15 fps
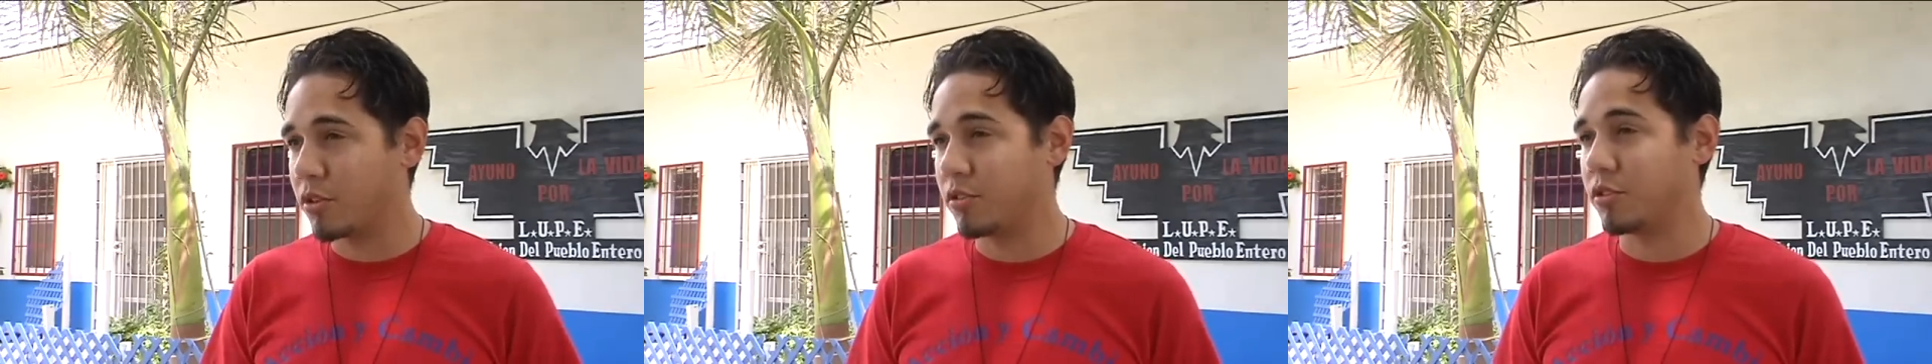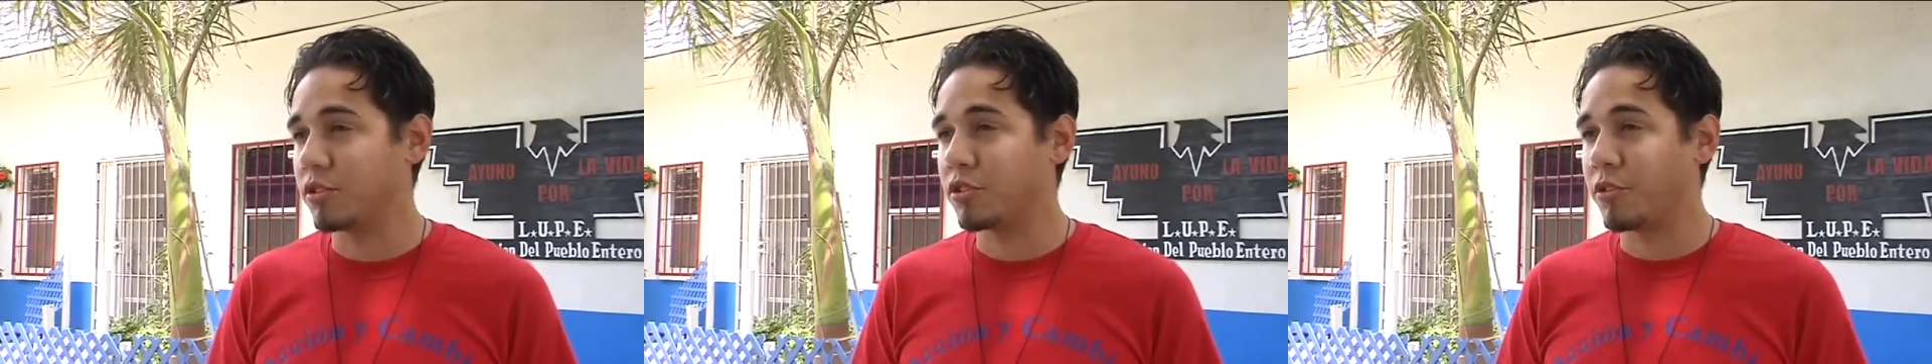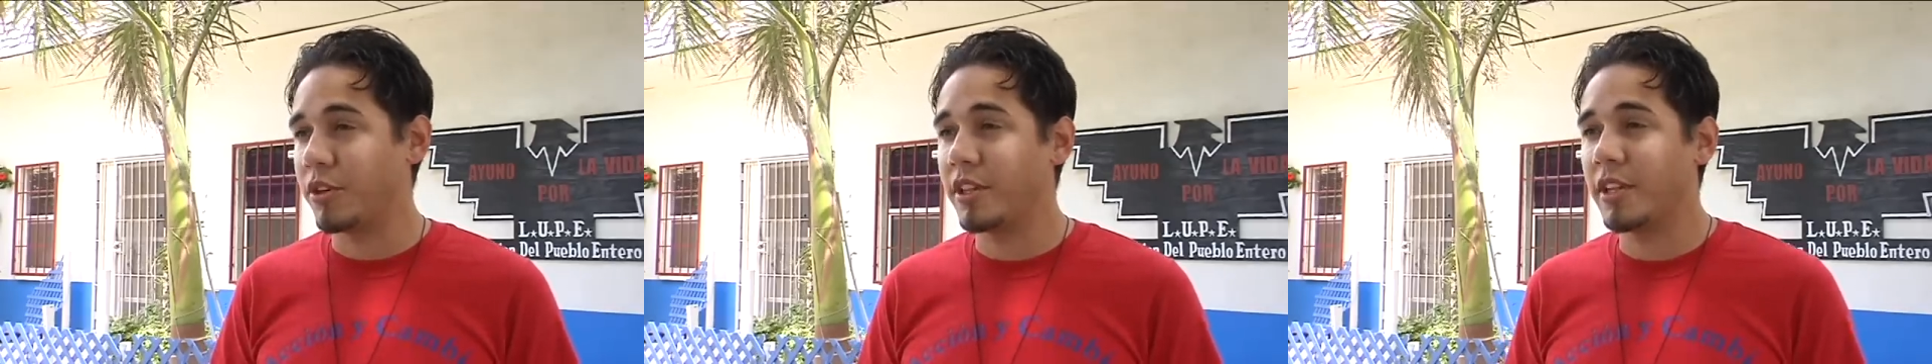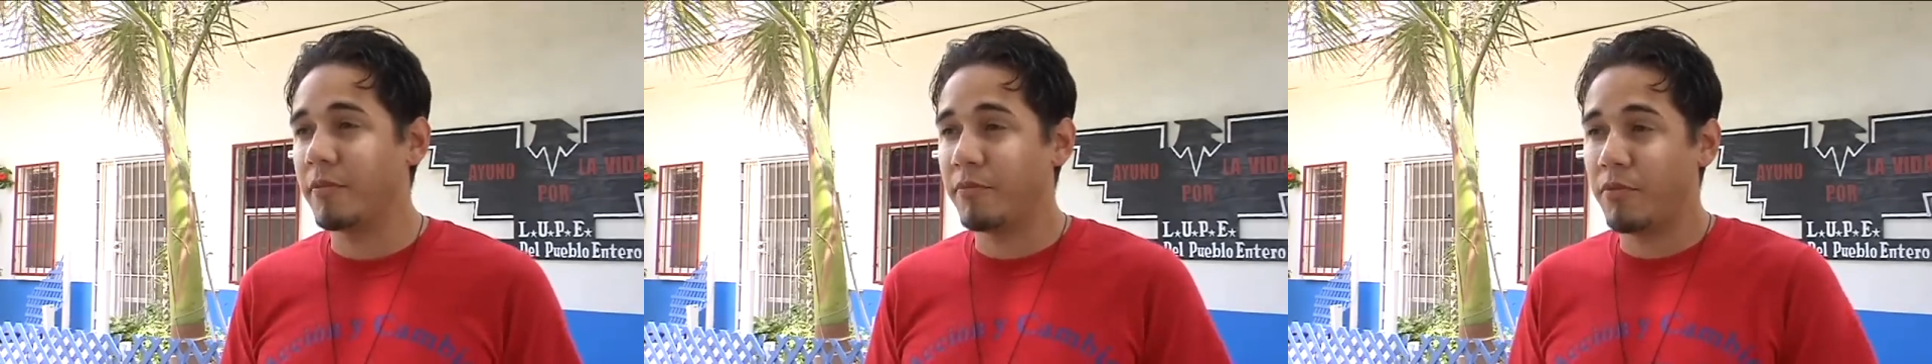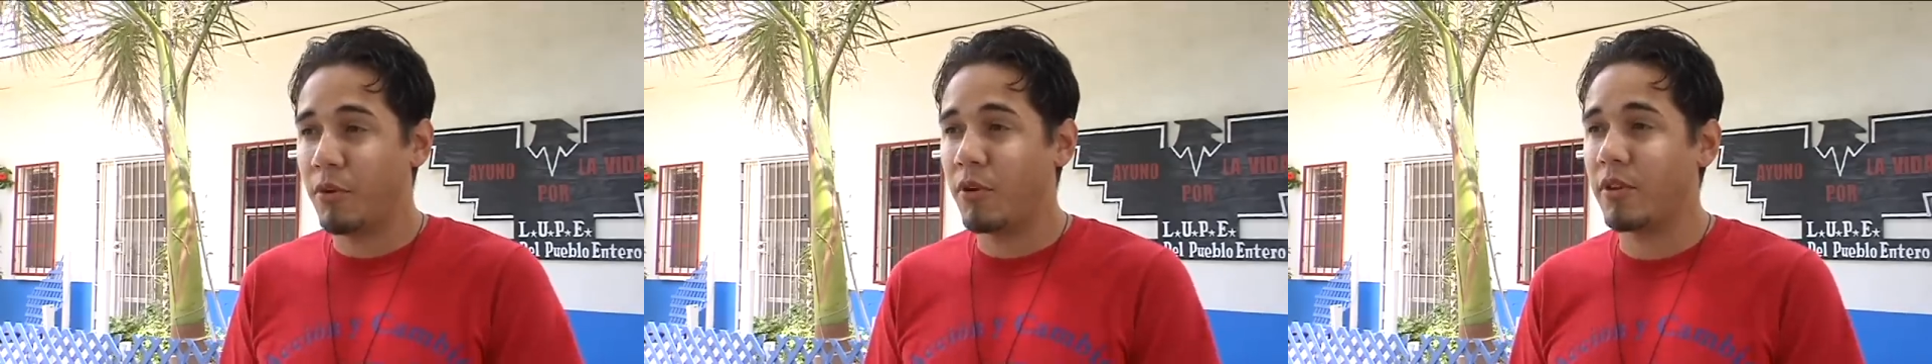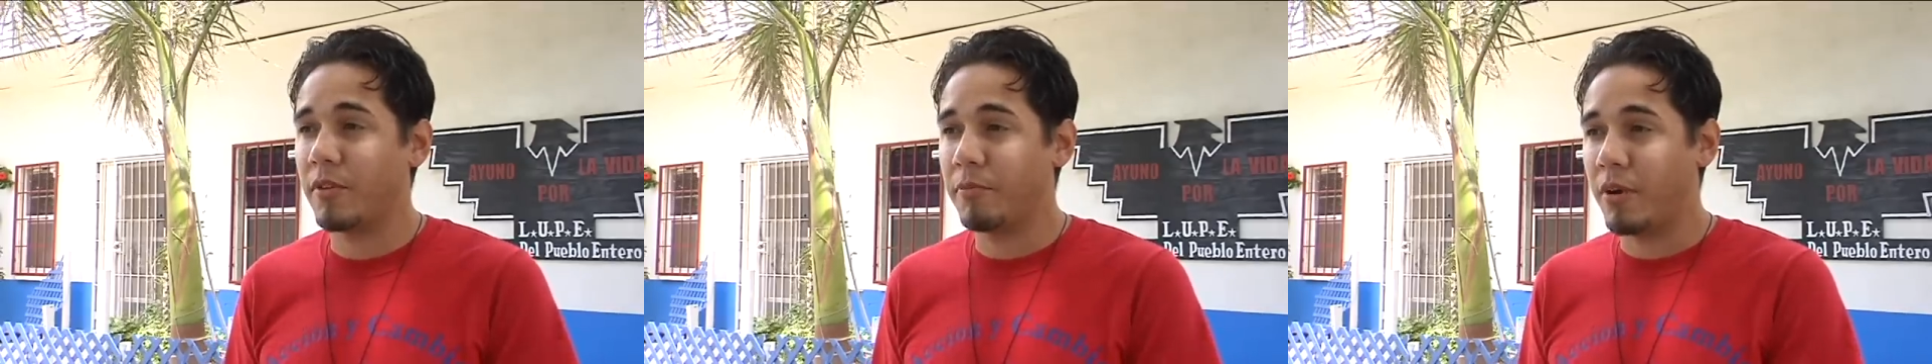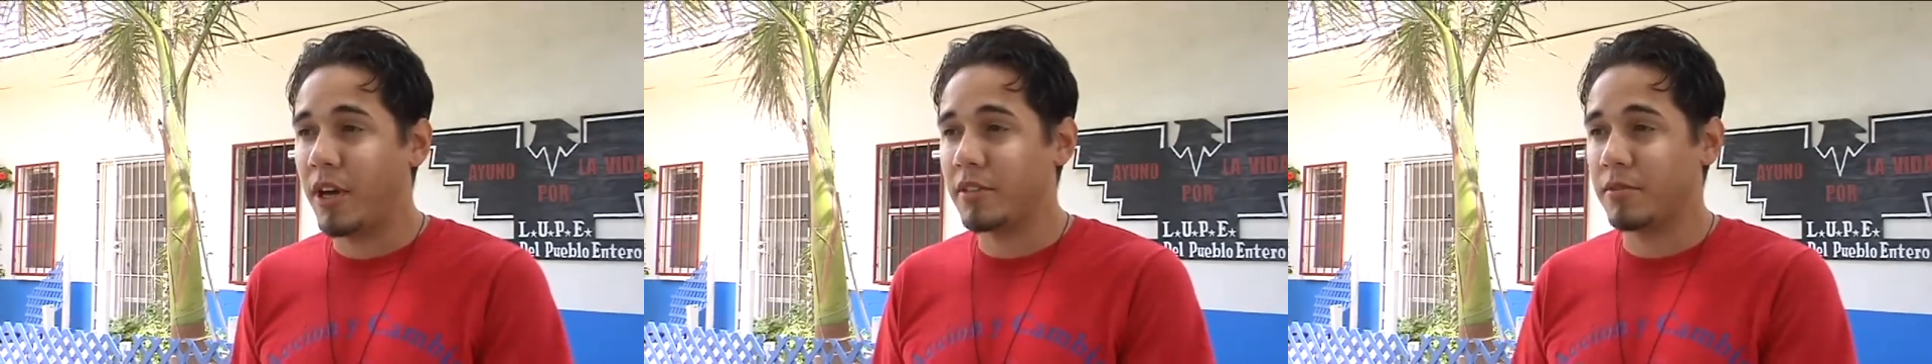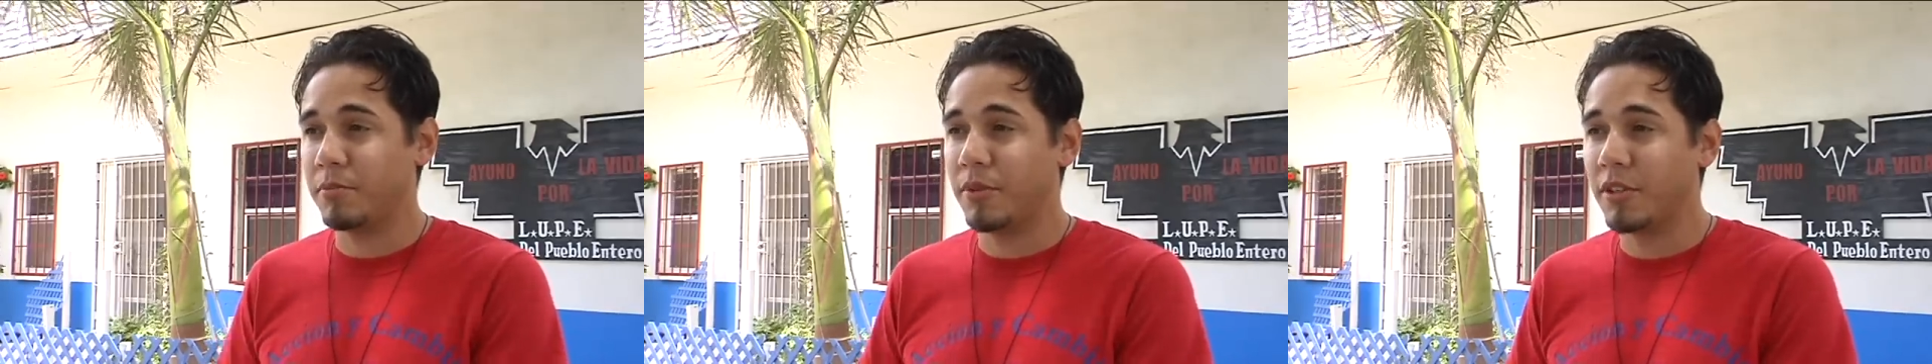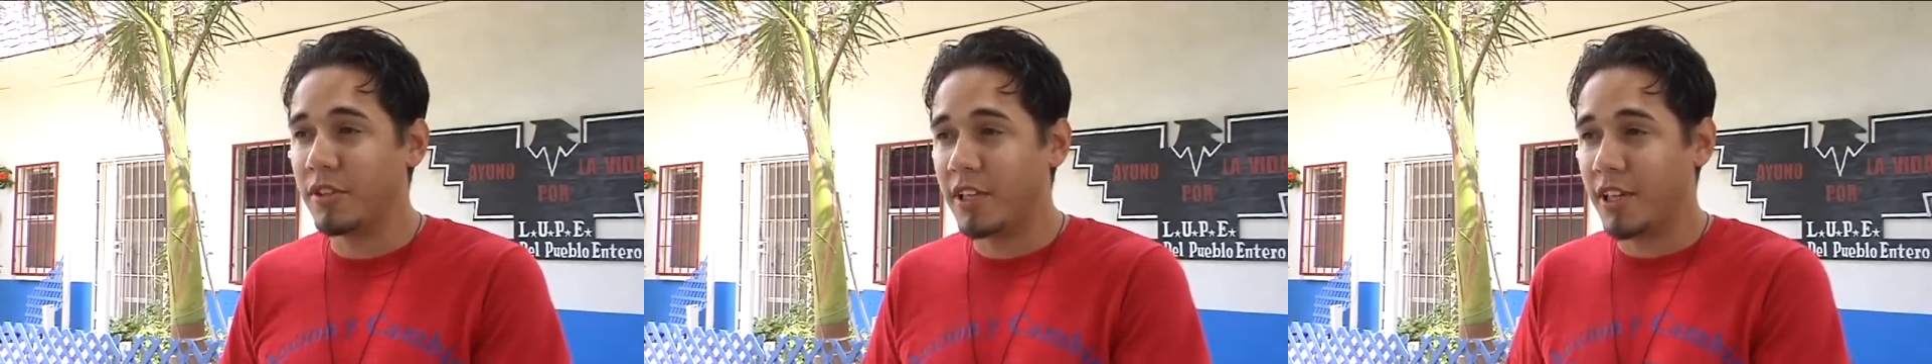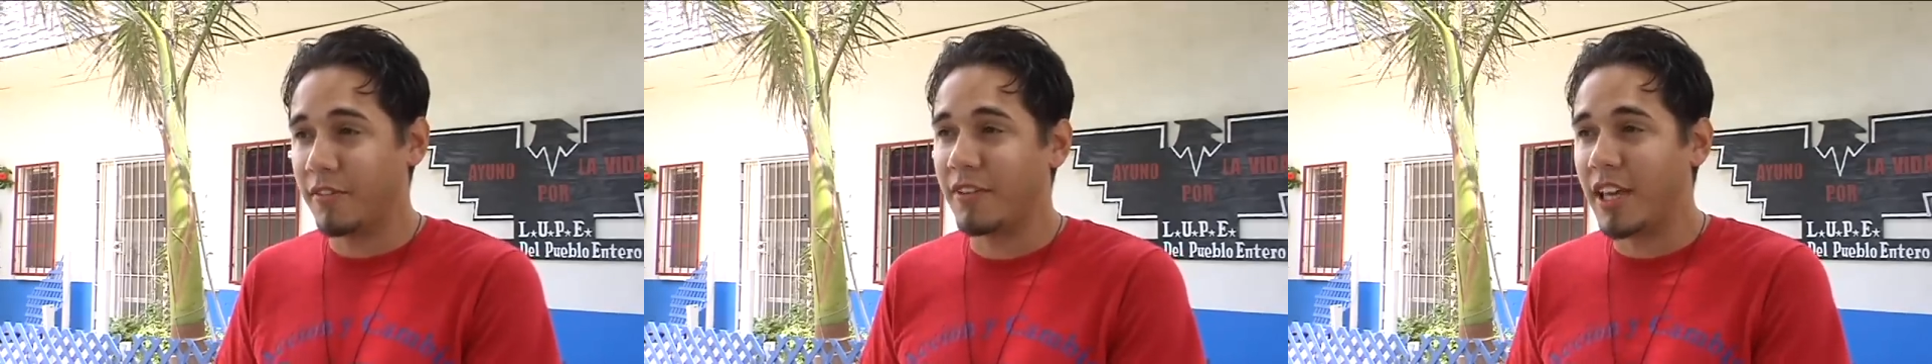to screen them for the
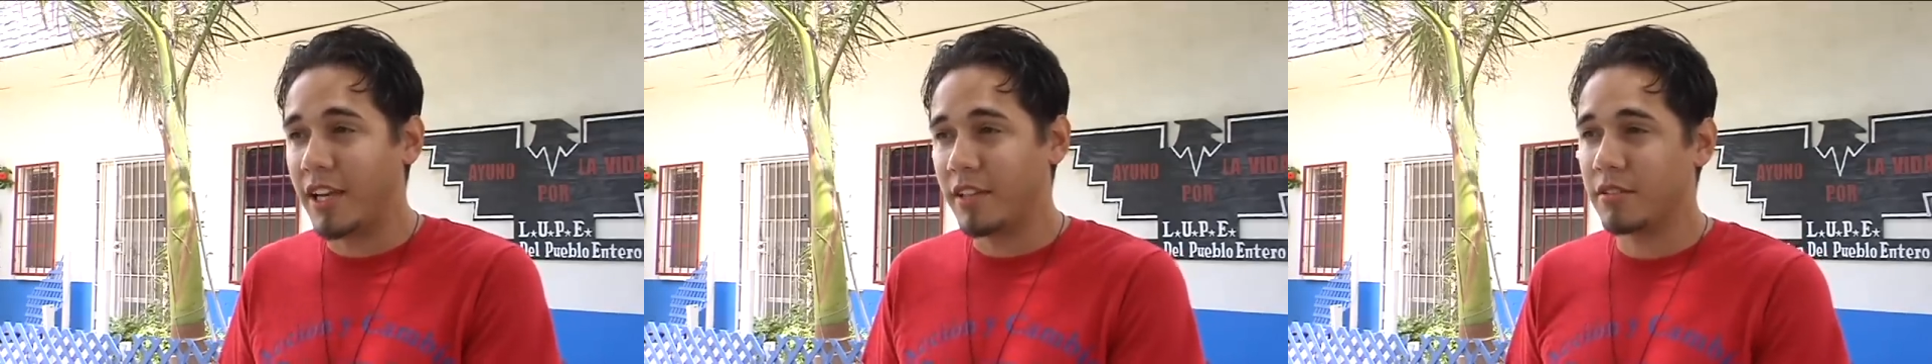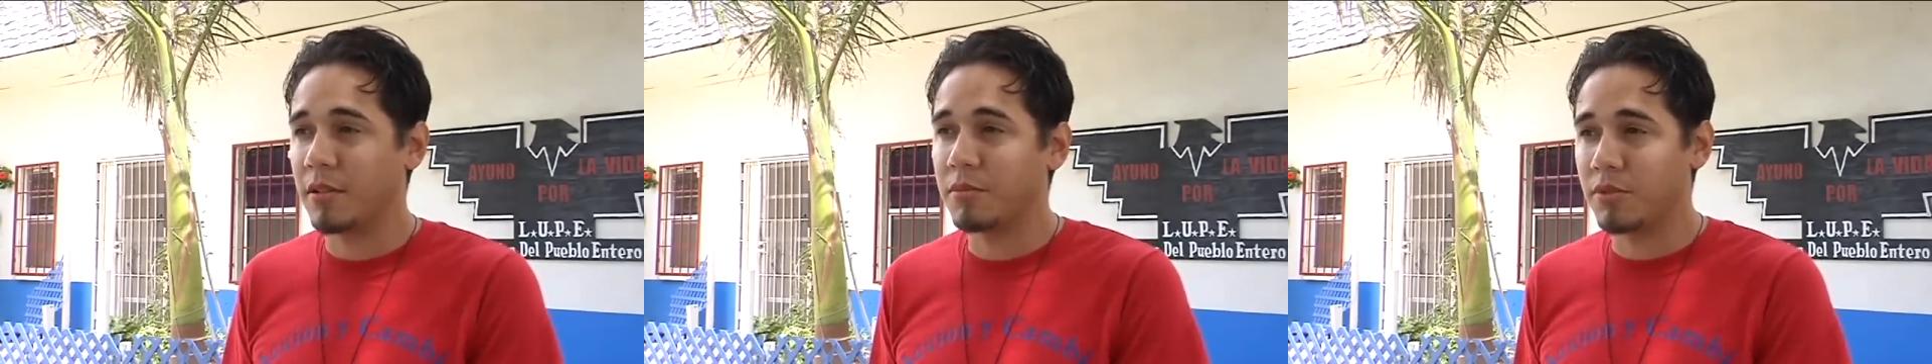possibility of getting some